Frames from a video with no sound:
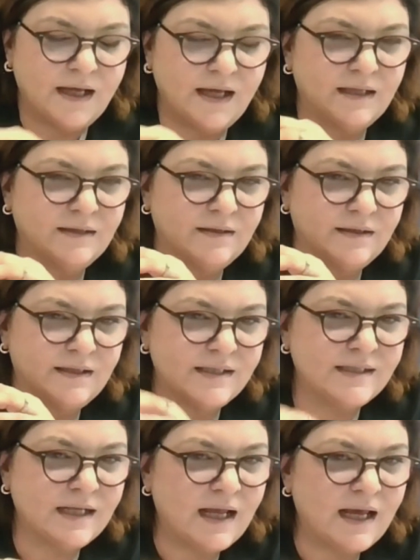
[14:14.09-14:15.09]
And
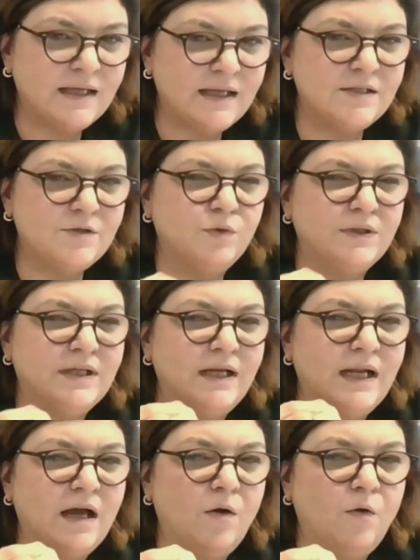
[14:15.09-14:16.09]
this alliance would
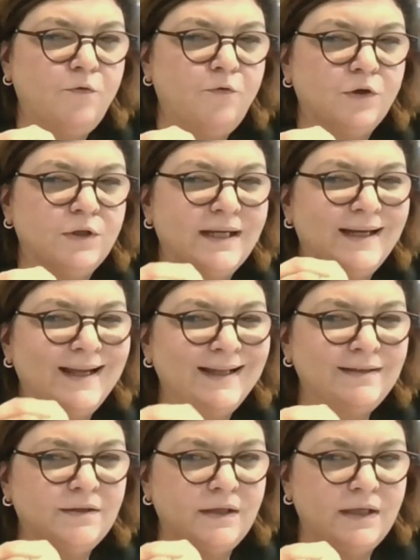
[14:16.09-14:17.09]
allow for the
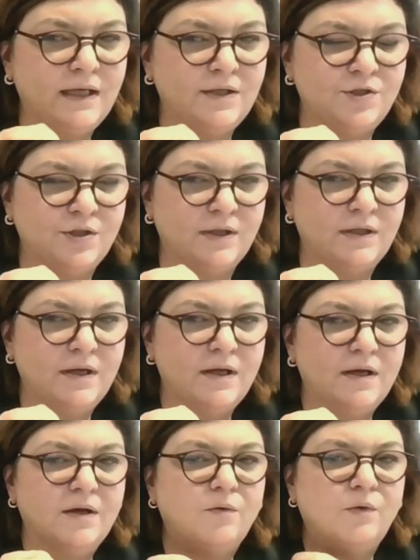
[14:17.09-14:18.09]
net creation,
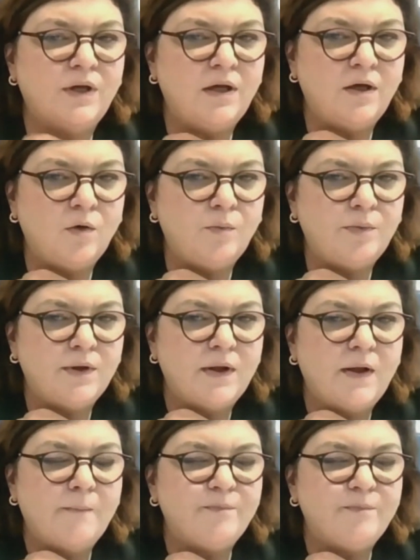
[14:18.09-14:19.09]
we hope,
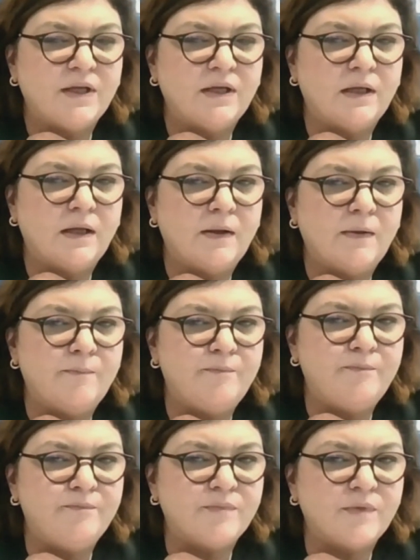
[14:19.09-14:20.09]

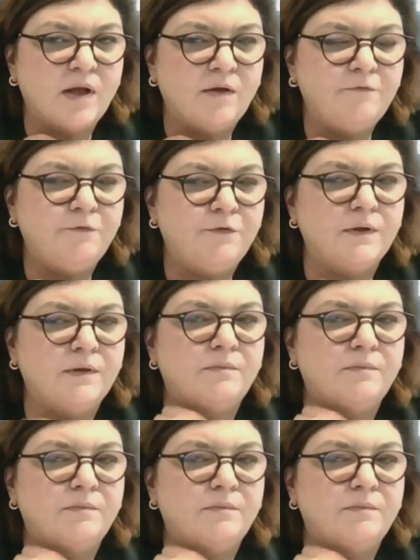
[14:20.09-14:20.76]
of